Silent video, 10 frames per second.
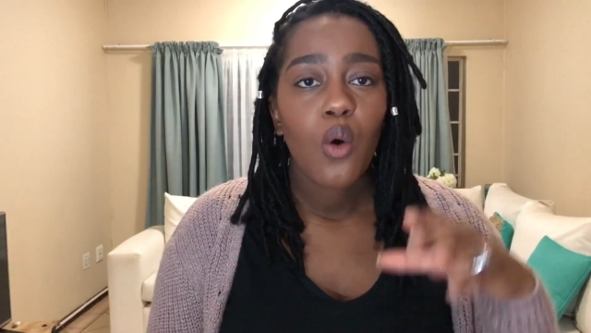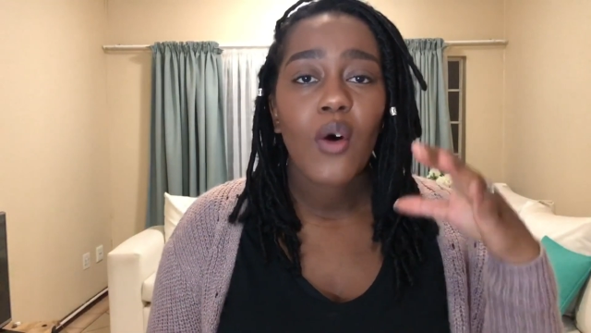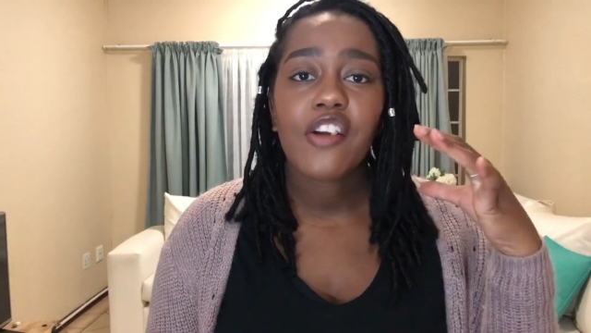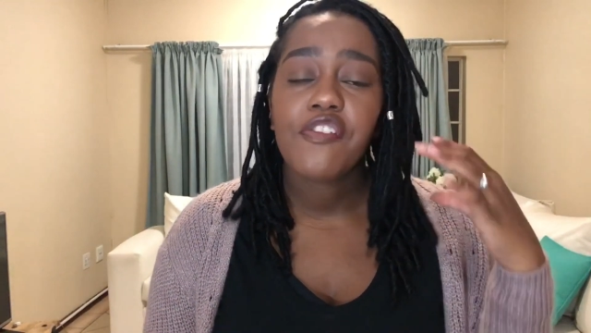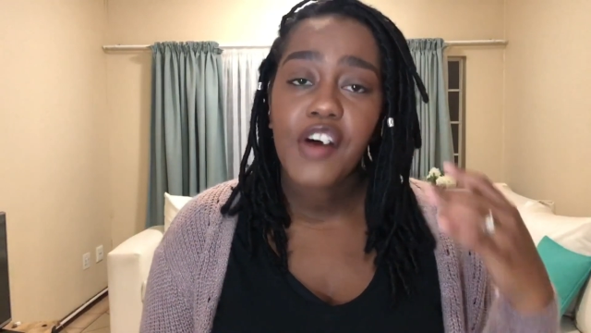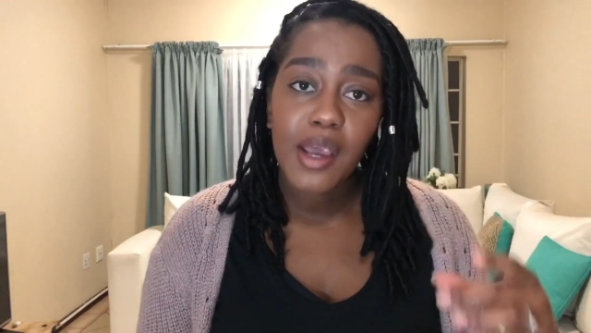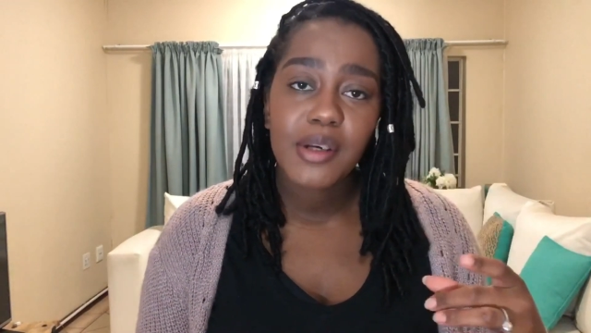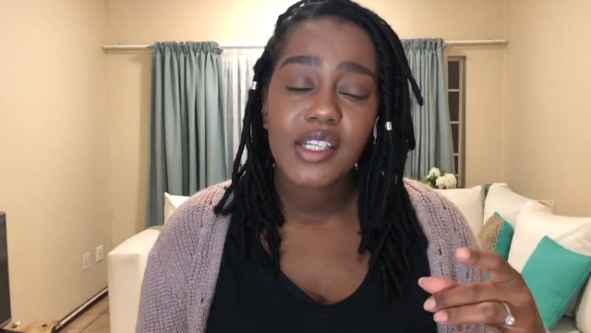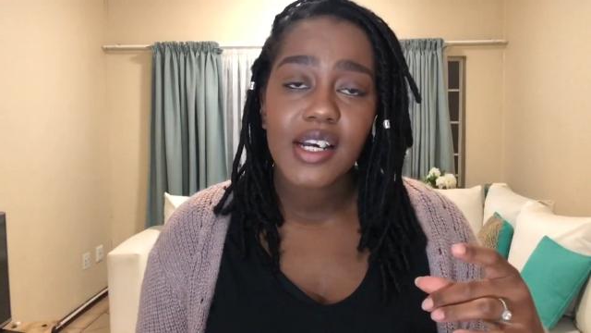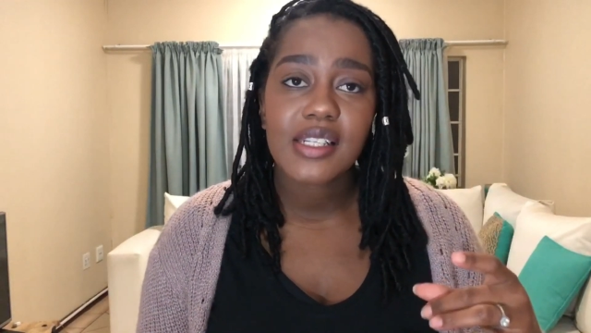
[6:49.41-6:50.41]
What
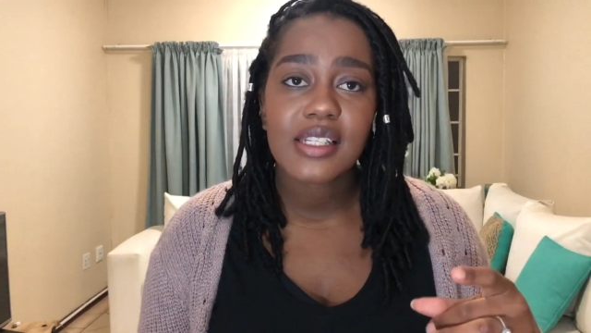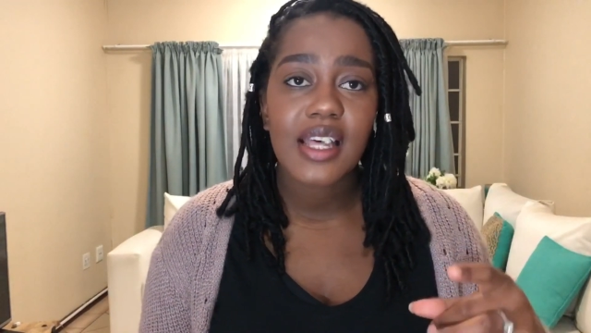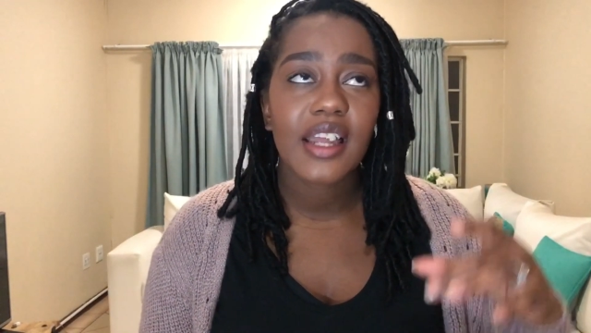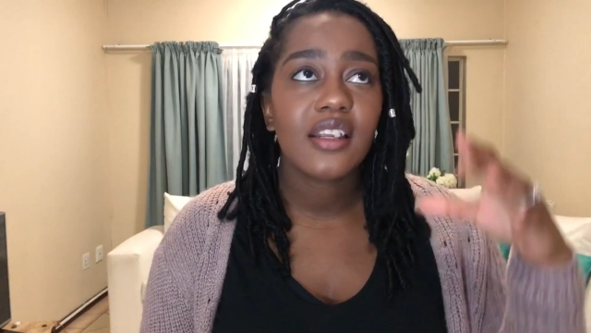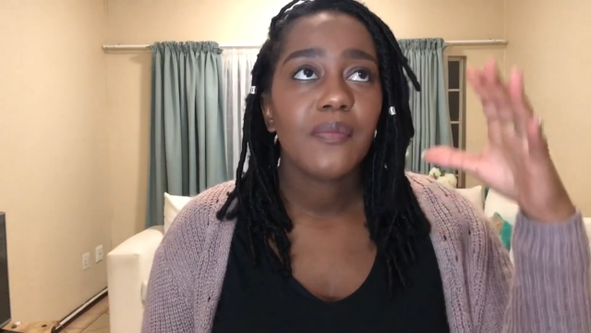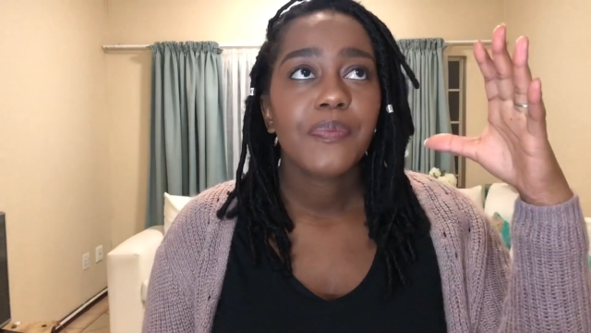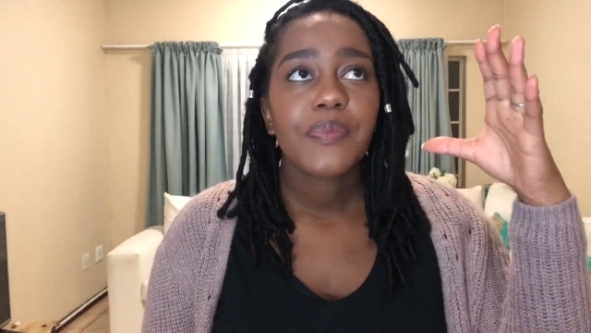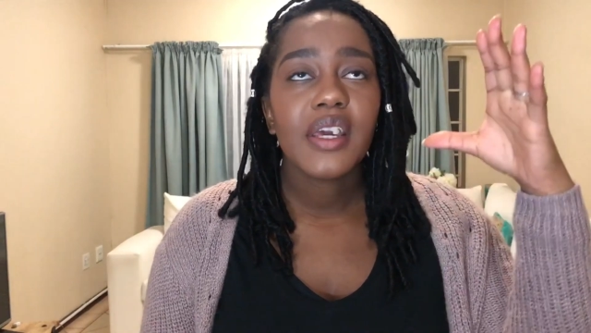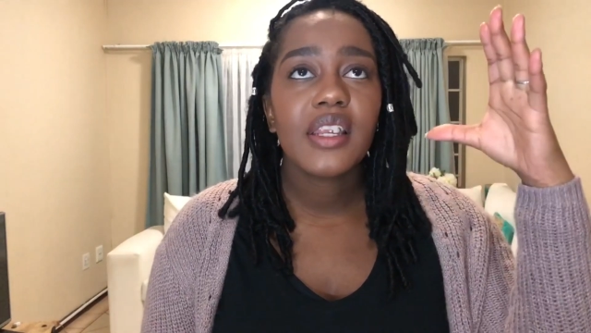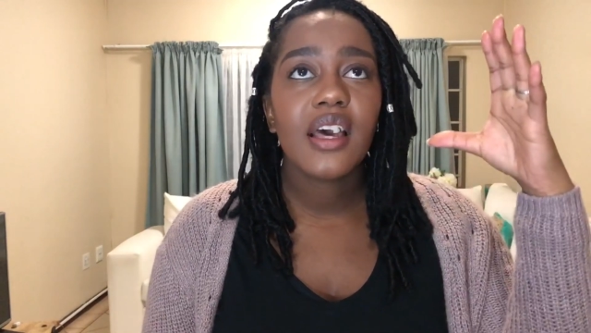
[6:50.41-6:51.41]
fiber does is that
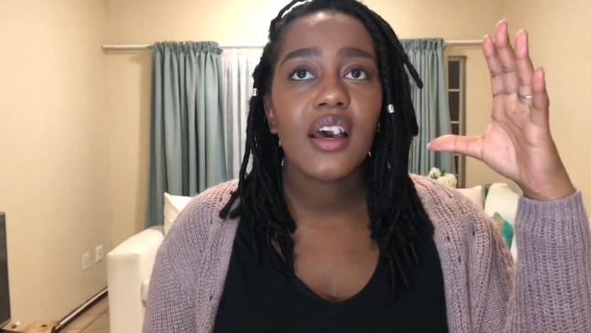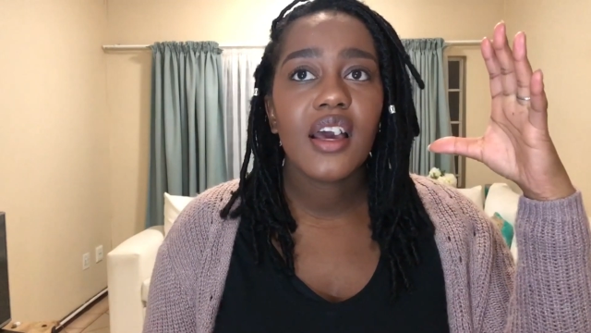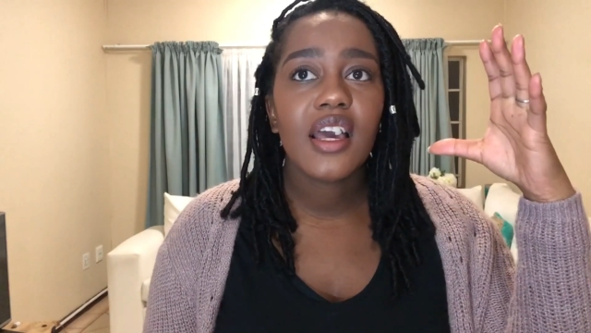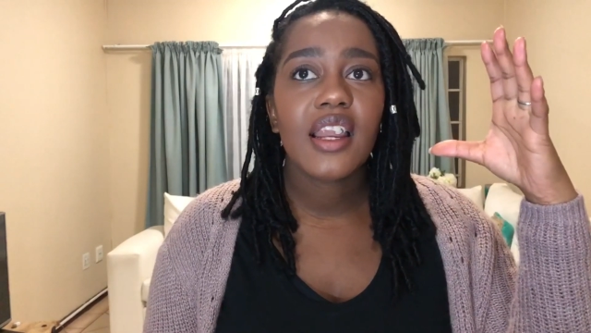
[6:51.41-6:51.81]
it